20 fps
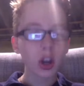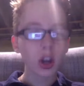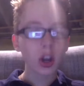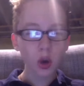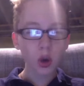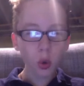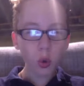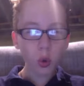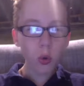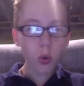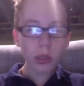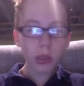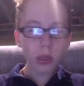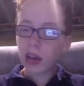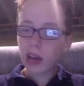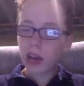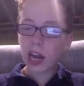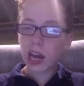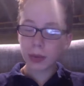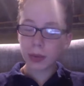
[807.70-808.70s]
Cool, you
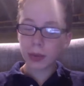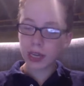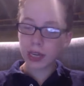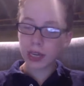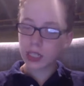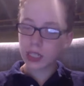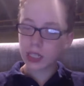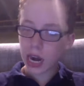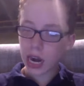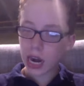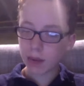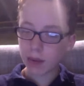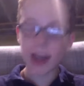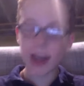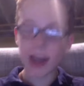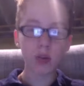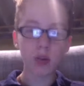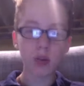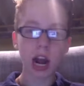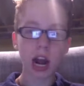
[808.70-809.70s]
gotta be excited, man.
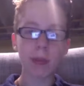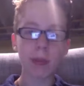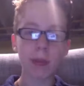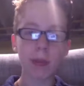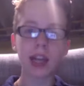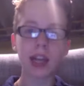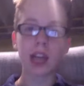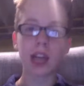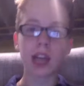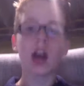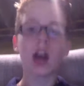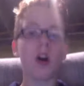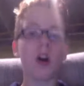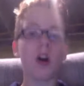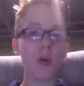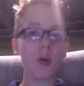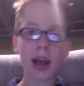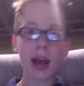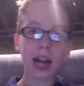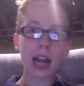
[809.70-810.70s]
You gotta be like, oh
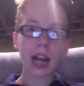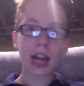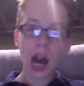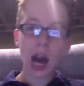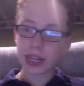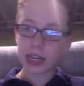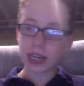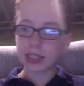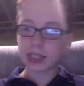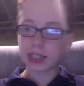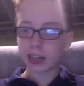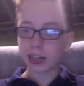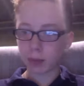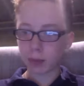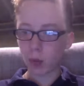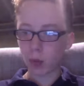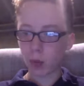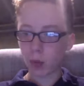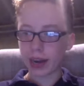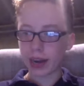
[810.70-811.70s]
my god, it's Cedar
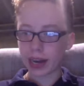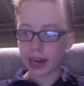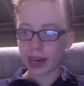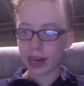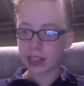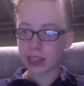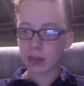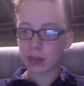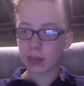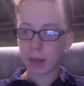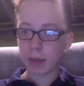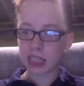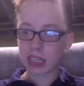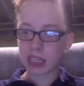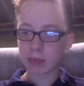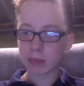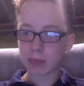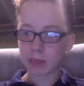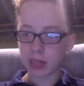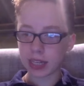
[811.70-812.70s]
Point. It is the best
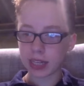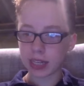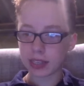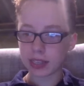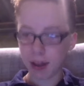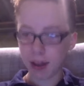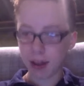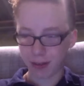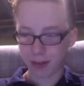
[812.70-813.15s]
place ever.